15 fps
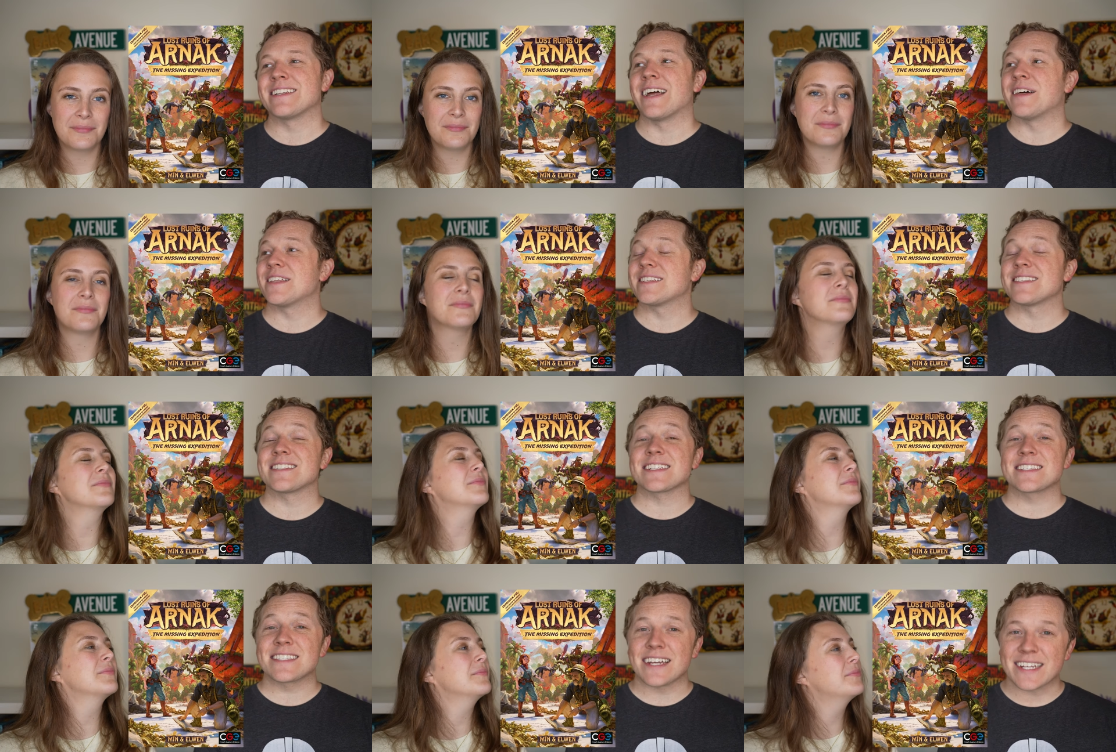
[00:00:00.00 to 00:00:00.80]
Speaker 1: Now this is
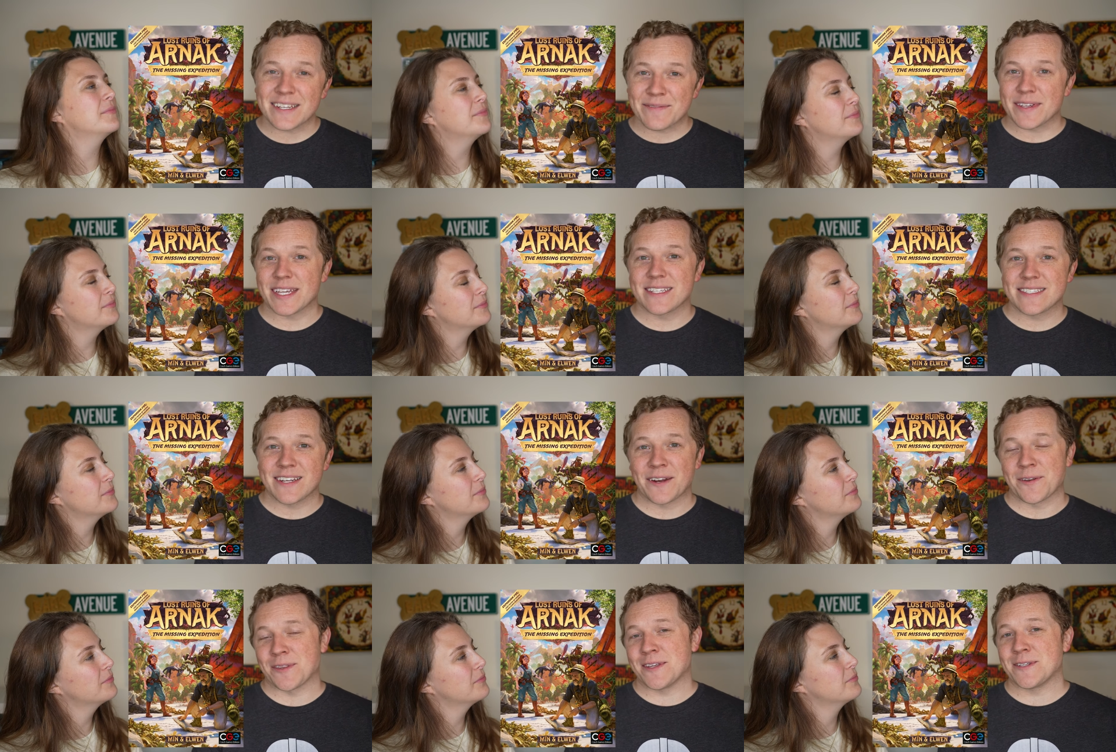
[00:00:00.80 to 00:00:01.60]
exciting because
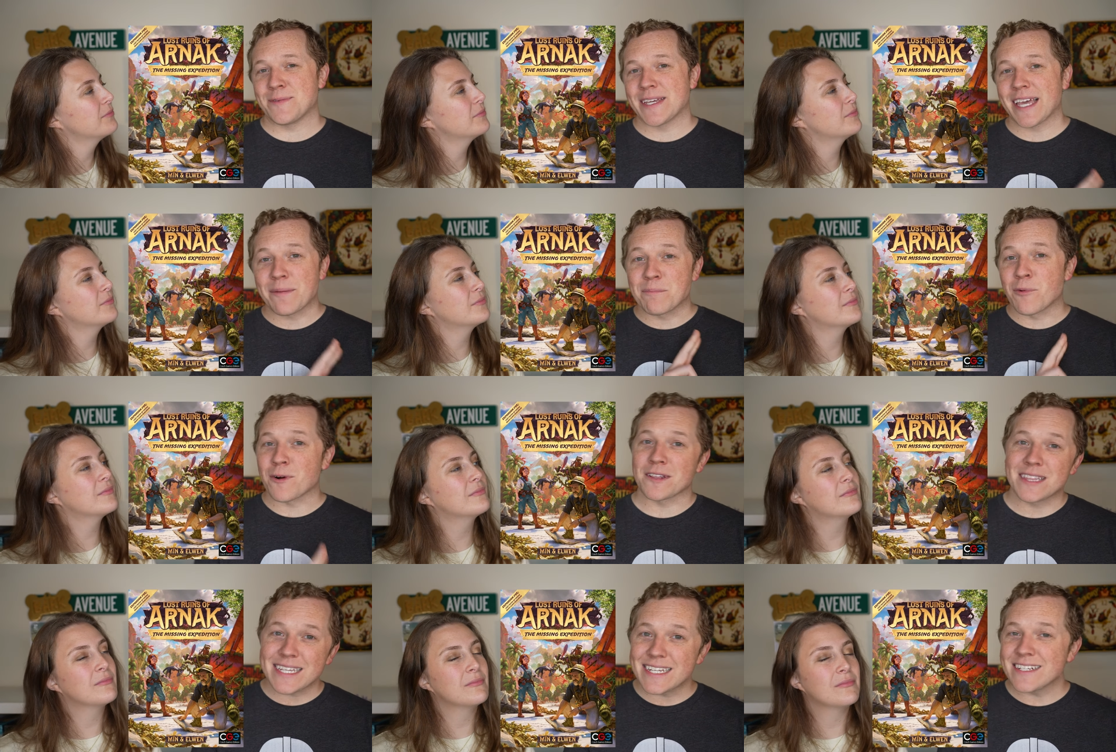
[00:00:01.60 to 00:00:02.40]
not only do we get more
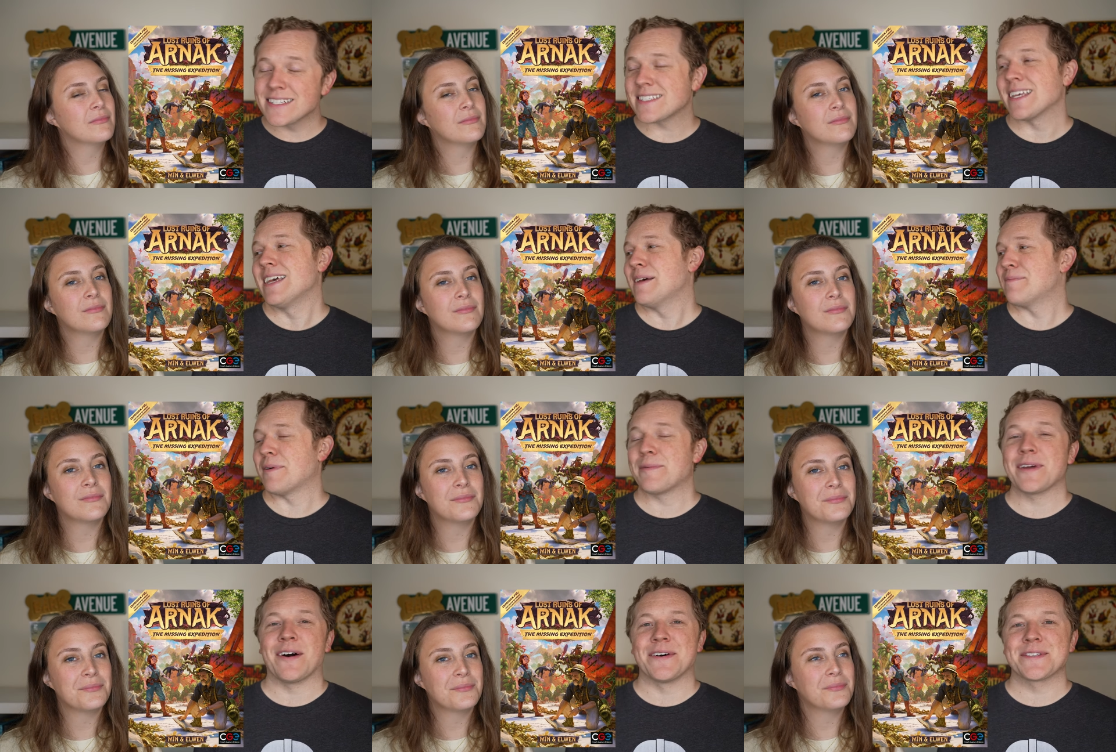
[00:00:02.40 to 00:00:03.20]
leaders, but
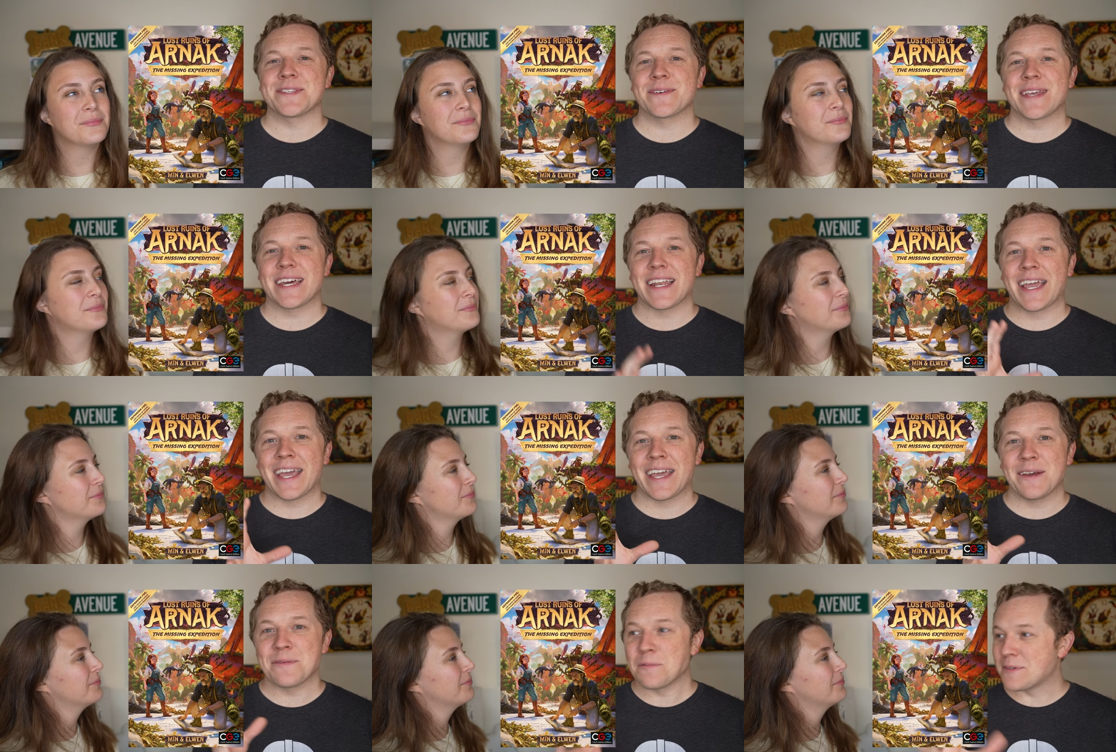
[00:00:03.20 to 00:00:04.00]
we also get
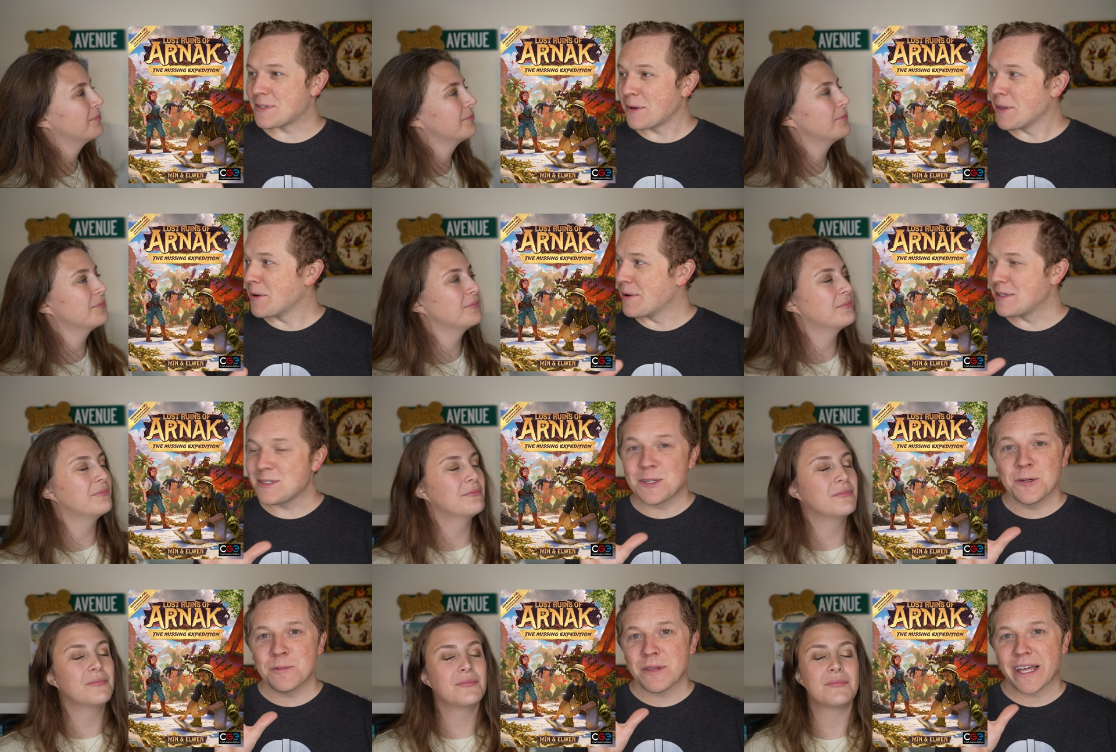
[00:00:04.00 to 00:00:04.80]
a solo and
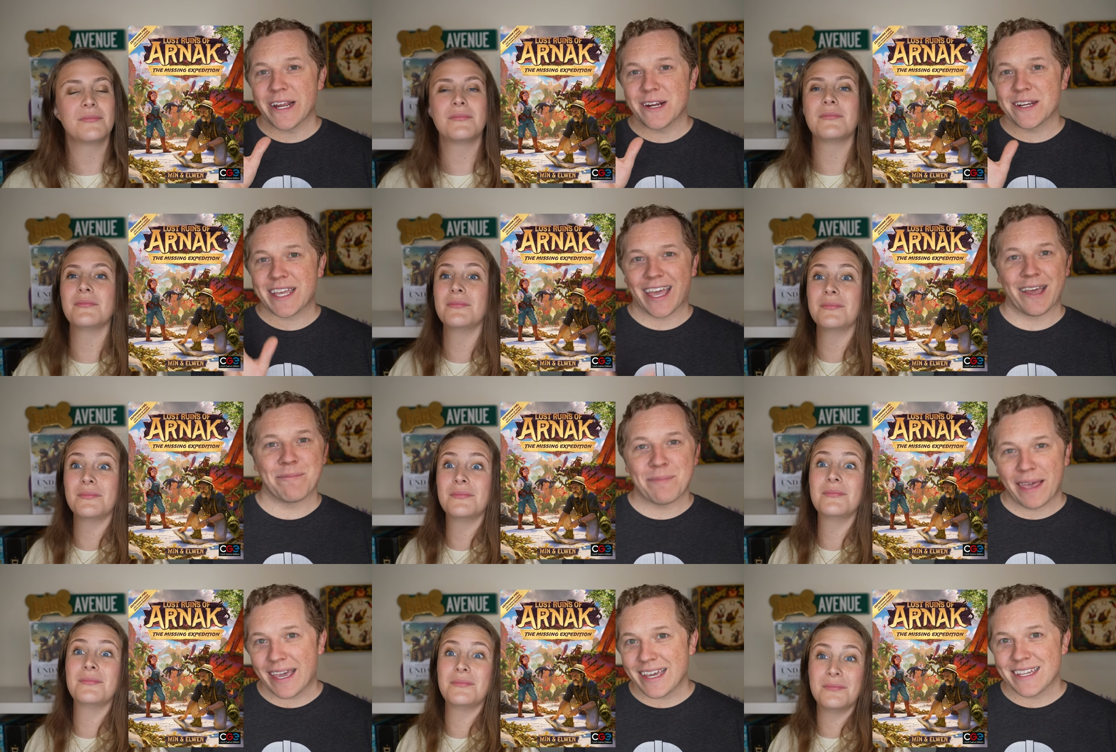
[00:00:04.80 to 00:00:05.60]
two-player
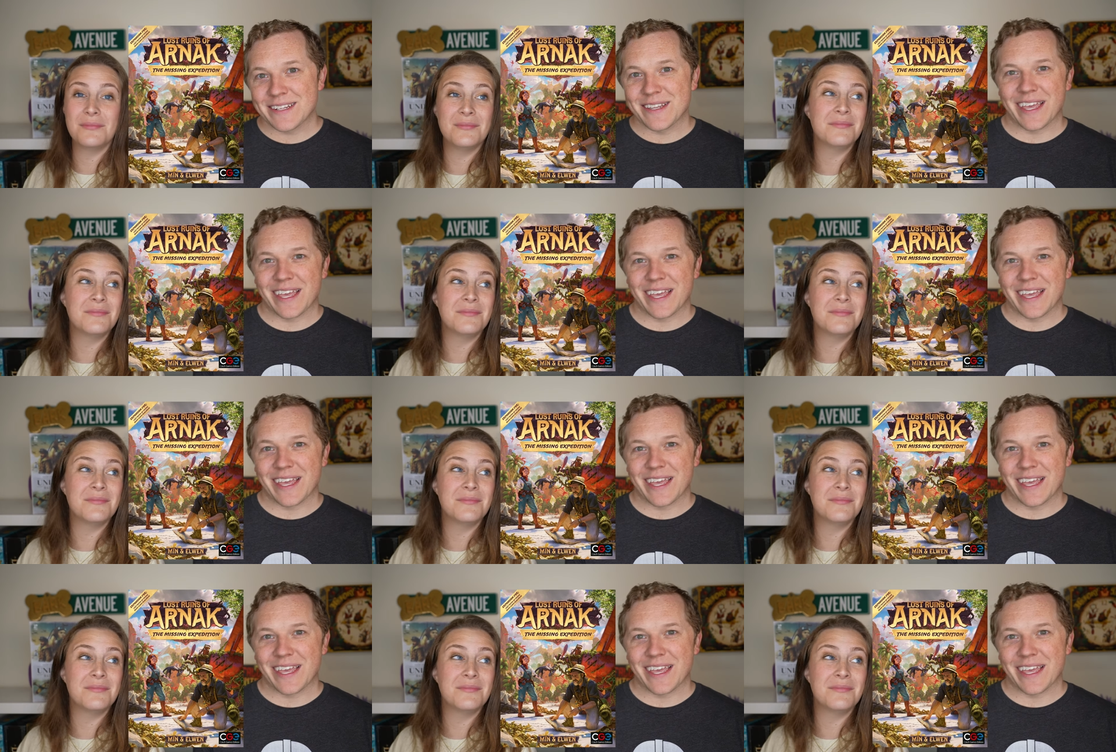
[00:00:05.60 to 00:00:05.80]
campaign, mm